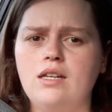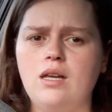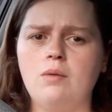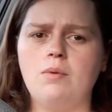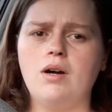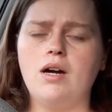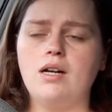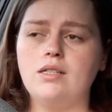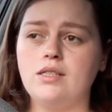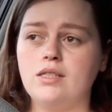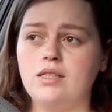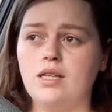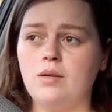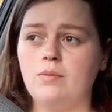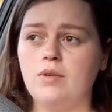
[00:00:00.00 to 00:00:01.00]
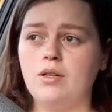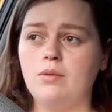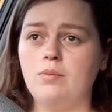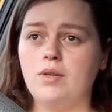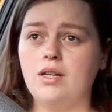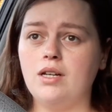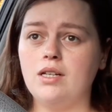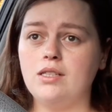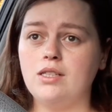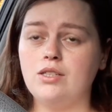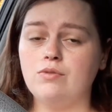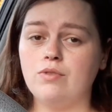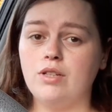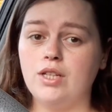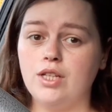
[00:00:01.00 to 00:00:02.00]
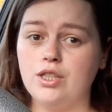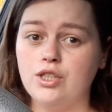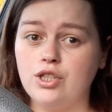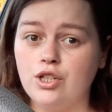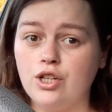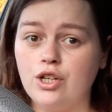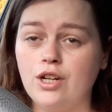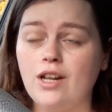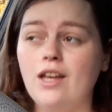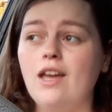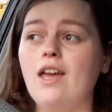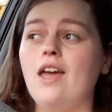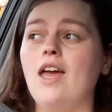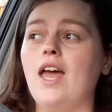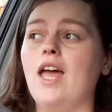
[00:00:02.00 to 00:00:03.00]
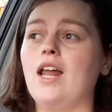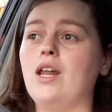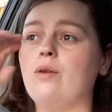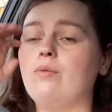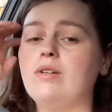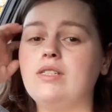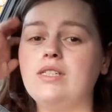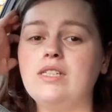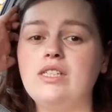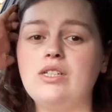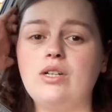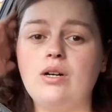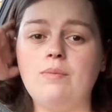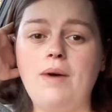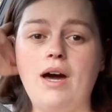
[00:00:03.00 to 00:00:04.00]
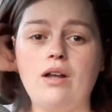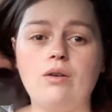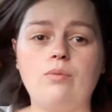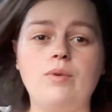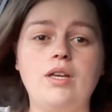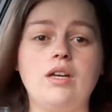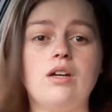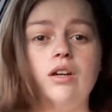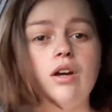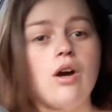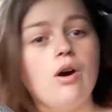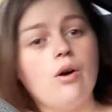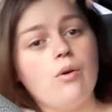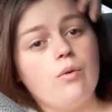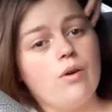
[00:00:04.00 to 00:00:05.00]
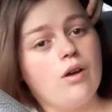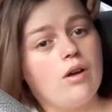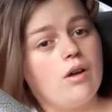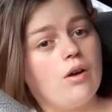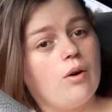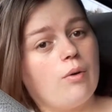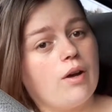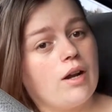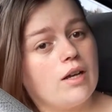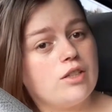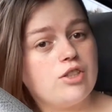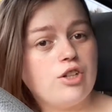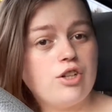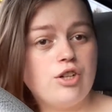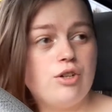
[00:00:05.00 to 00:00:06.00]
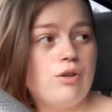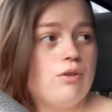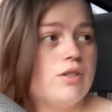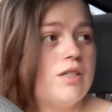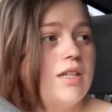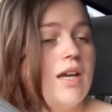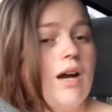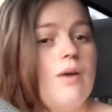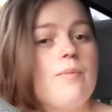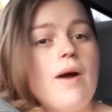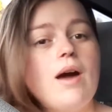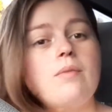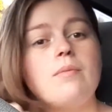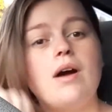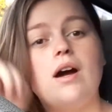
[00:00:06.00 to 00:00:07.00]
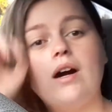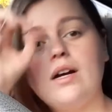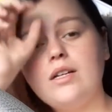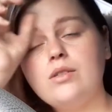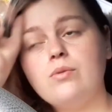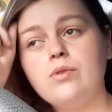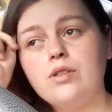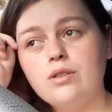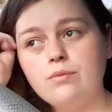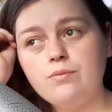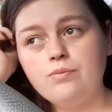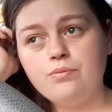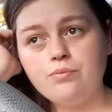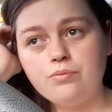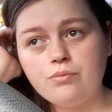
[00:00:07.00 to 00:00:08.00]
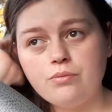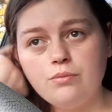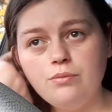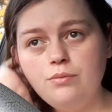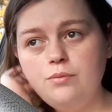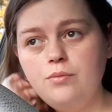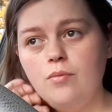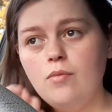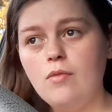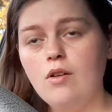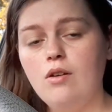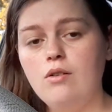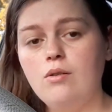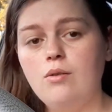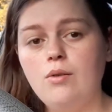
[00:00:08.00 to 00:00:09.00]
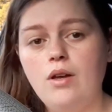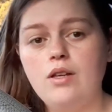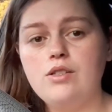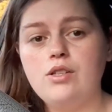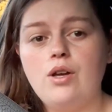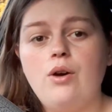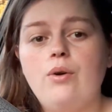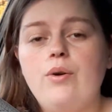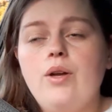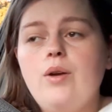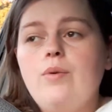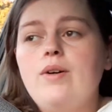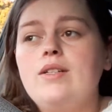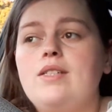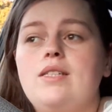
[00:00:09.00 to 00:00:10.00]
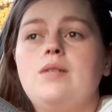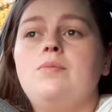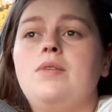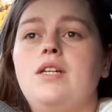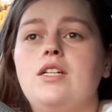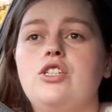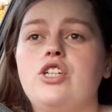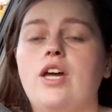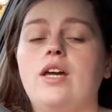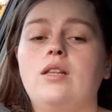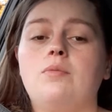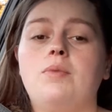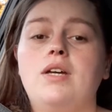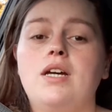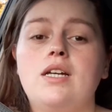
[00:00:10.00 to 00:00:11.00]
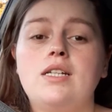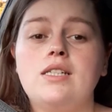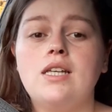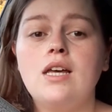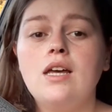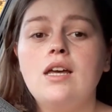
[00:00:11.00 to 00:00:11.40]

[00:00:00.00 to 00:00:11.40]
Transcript: to get my eyes examined because he's really concerned. And it wasn't until about a week ago when I started noticing how bad my eyes were. So he wants them to get checked because